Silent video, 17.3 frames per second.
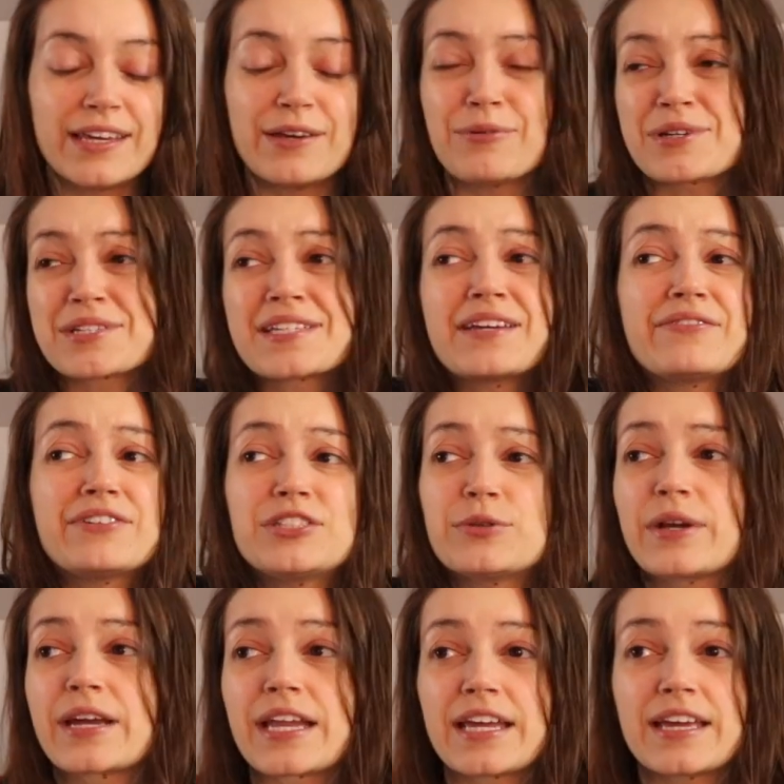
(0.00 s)
He wasn't even
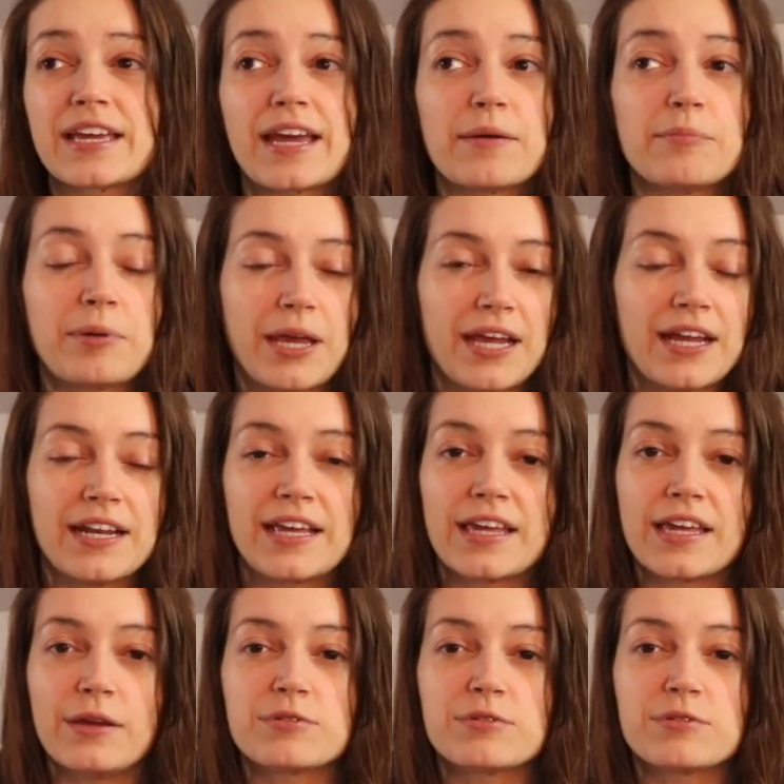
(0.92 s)
doing any campaigning.